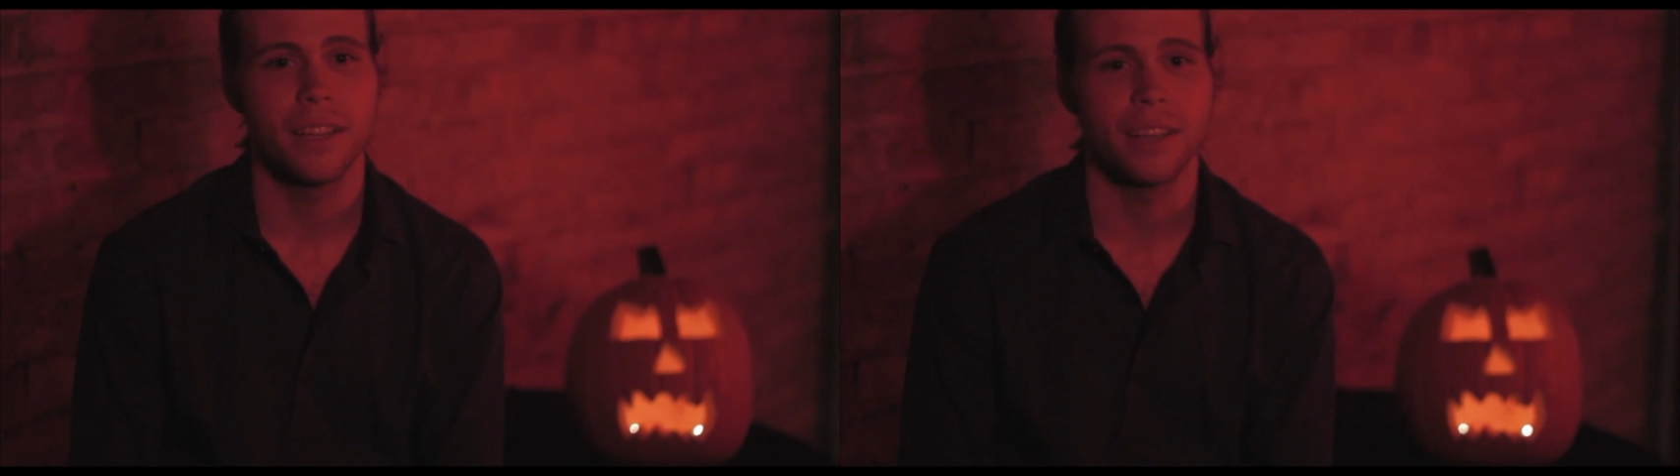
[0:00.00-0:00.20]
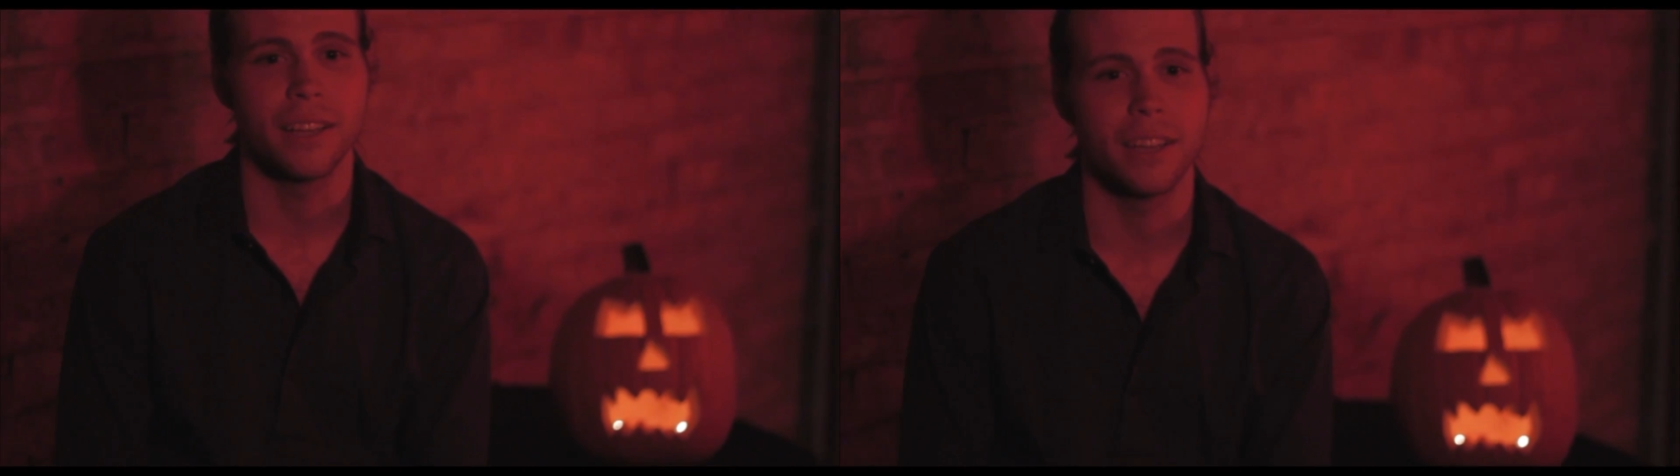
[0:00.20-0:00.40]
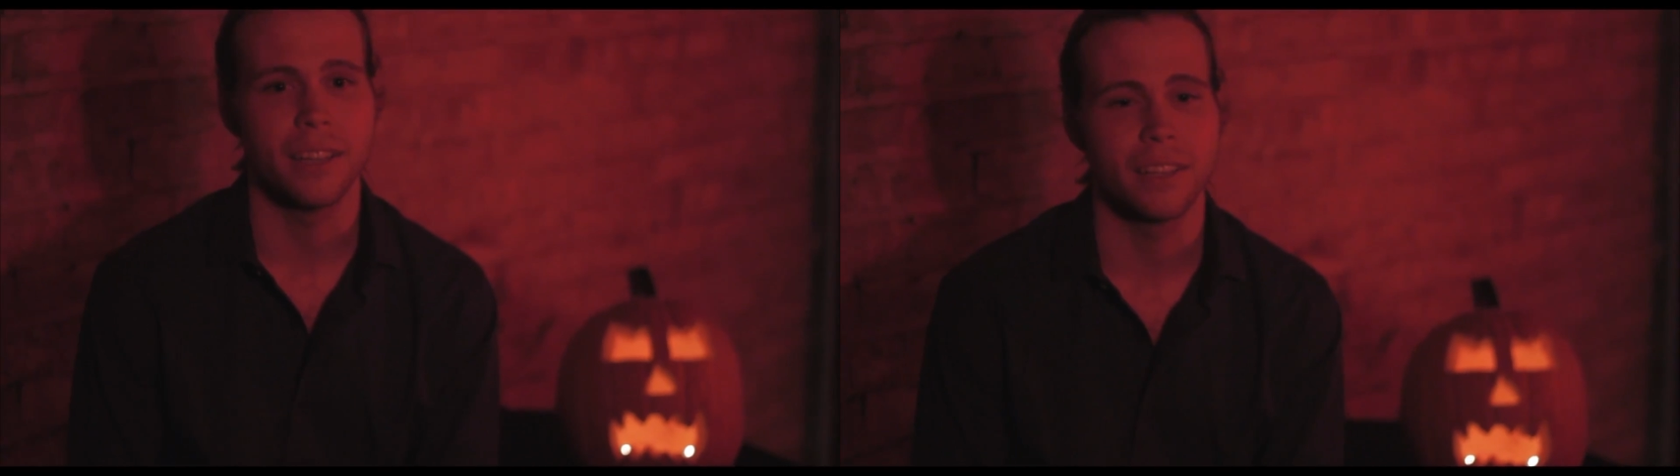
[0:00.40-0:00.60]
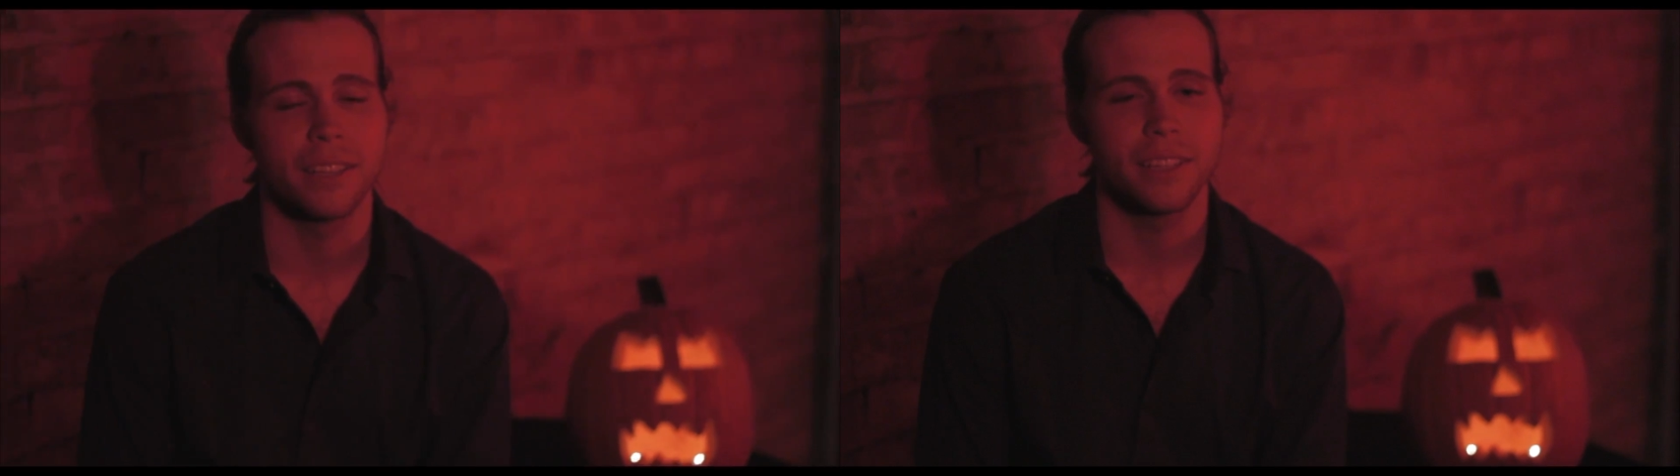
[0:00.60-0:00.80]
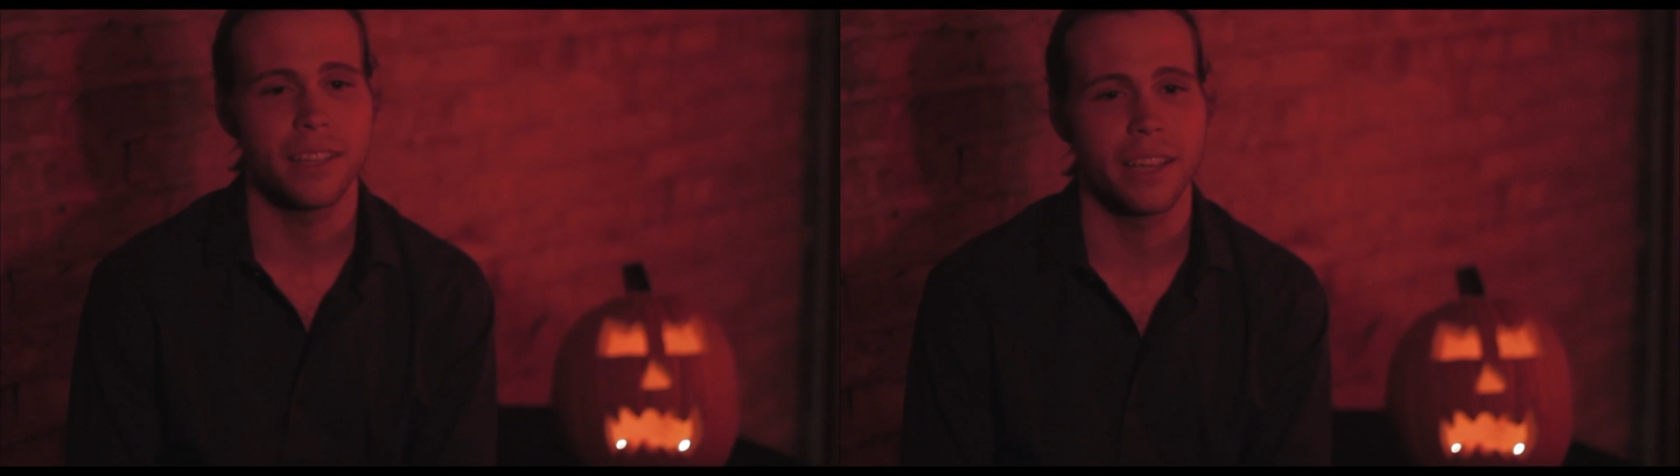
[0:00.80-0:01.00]
Uh,
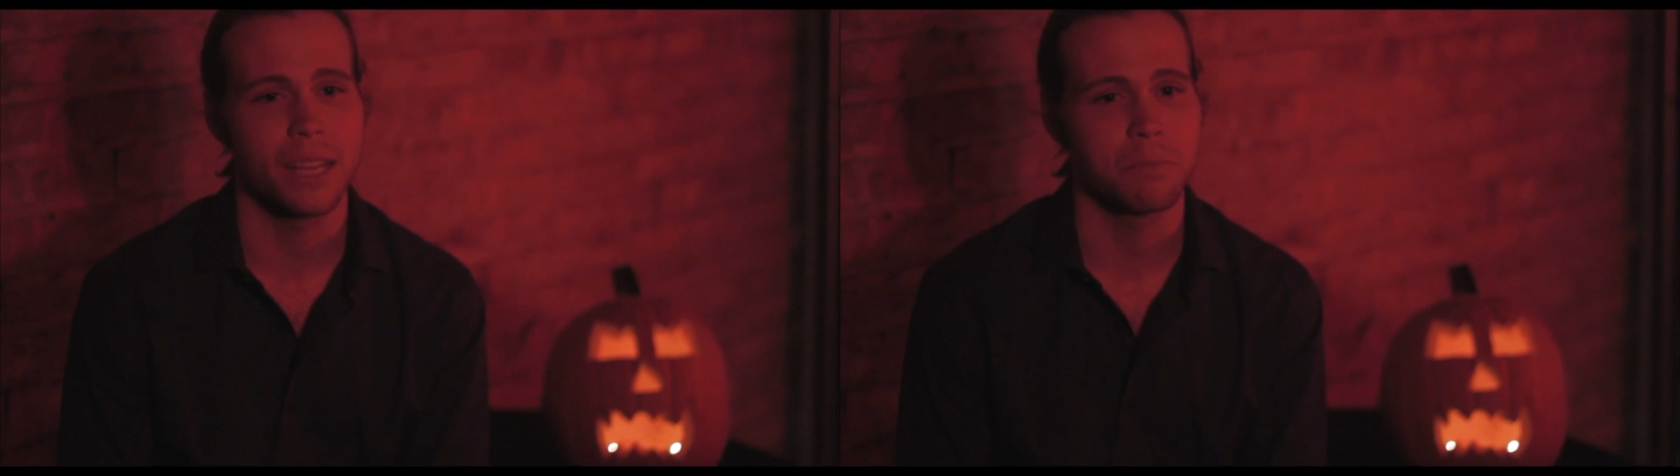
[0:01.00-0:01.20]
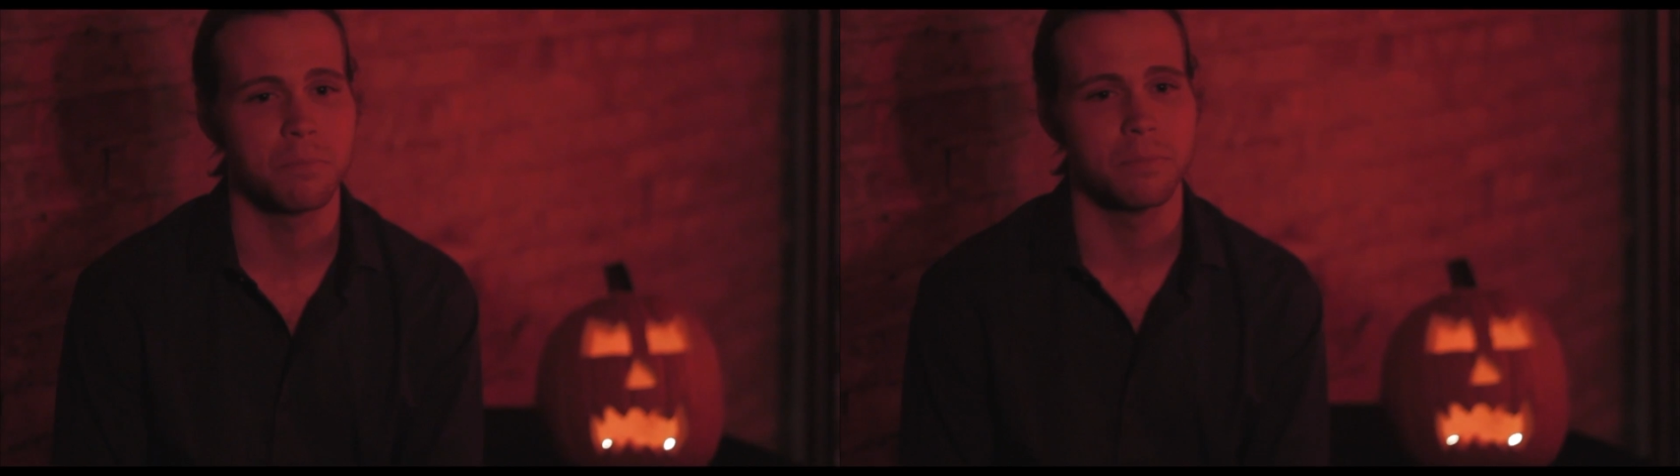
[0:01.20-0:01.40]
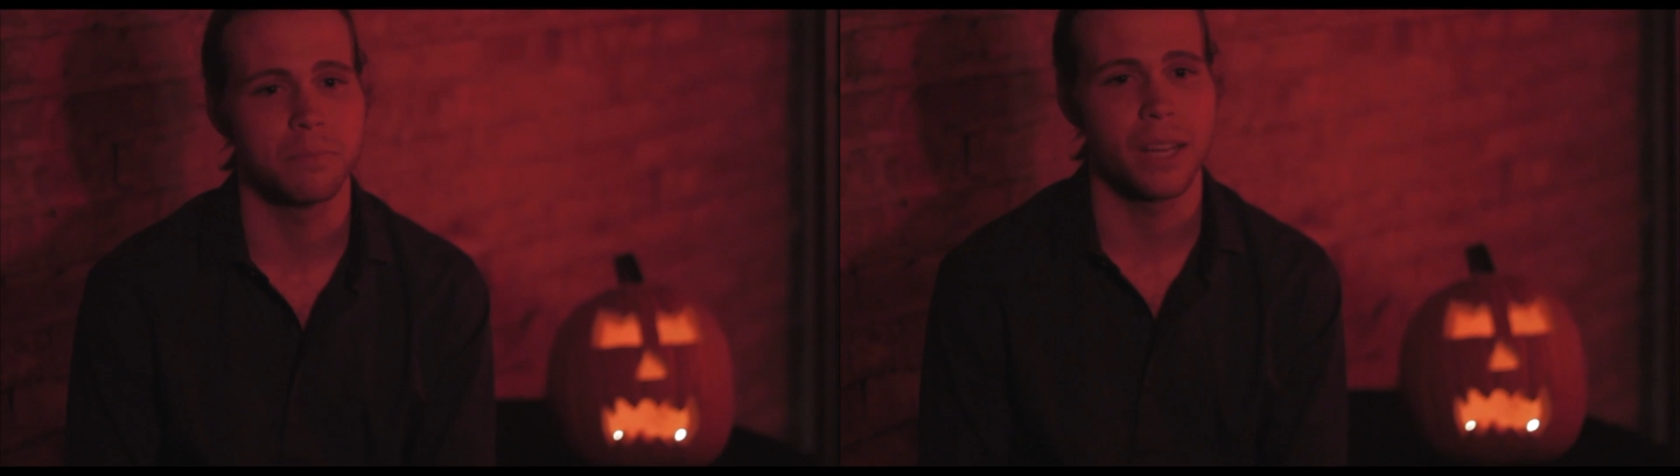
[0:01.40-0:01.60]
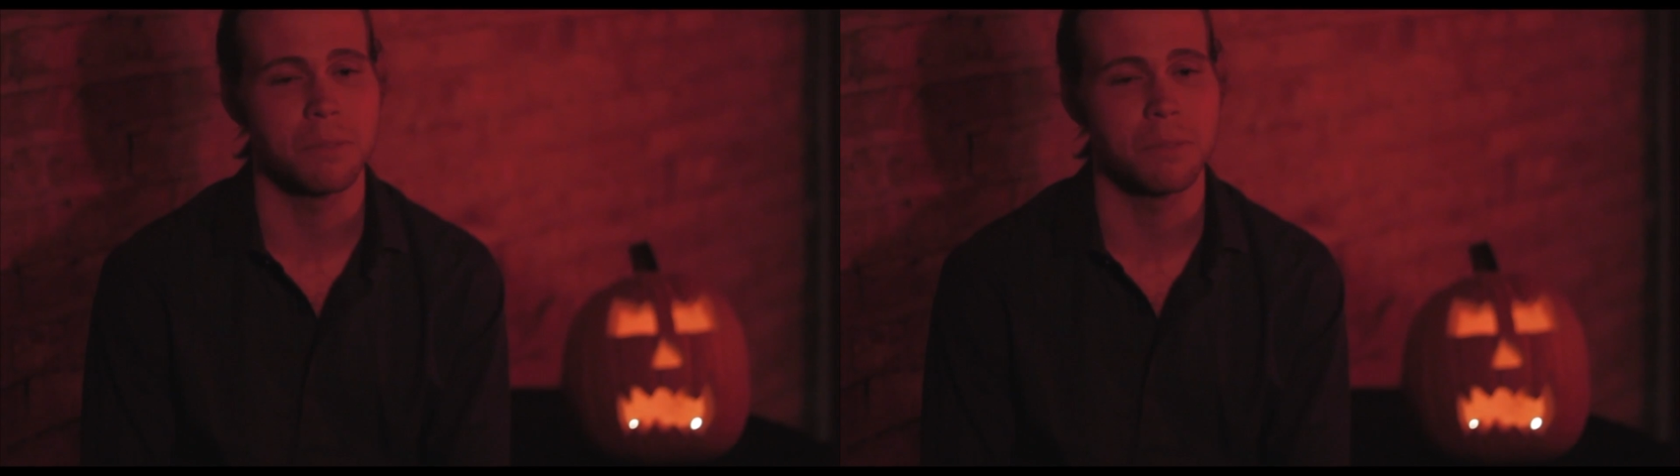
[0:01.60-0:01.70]
and I'm